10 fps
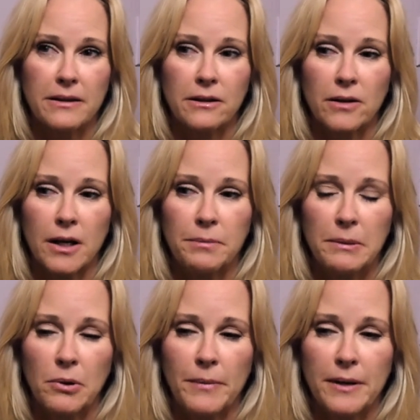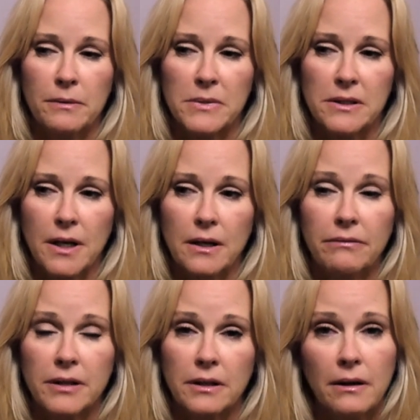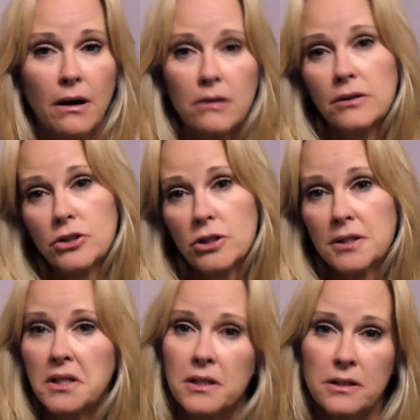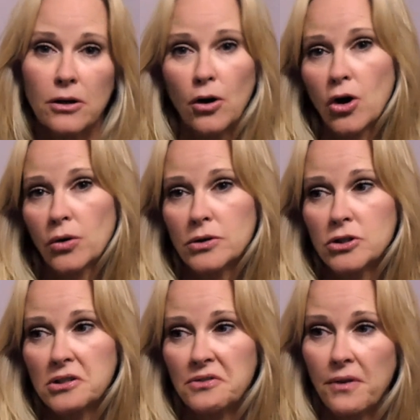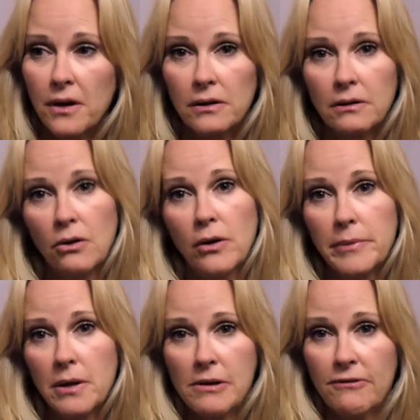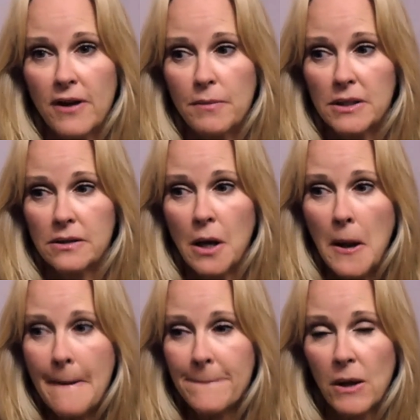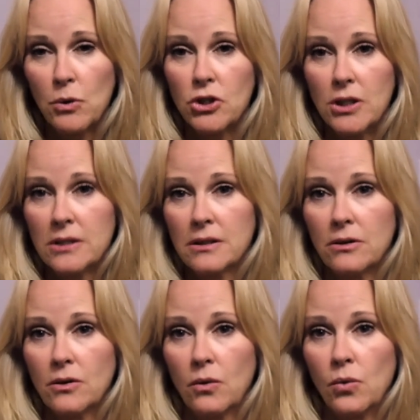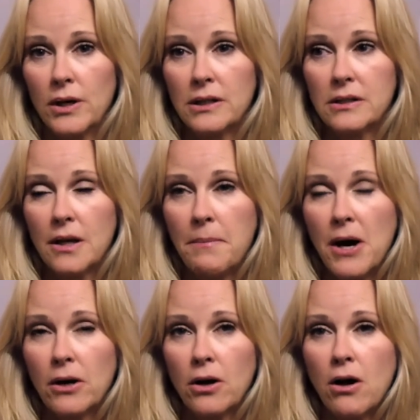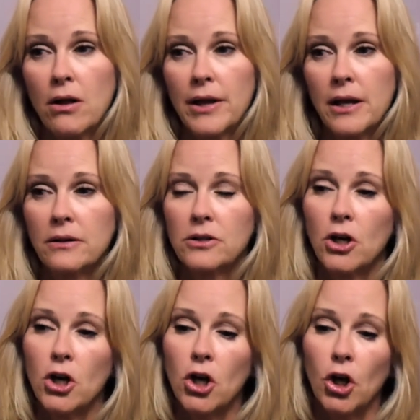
I think a lot of people make the mistake of thinking, oh, it's just easier, oh, it's just fun, or oh, I'm going to be famous, which isn't what it's about at all. And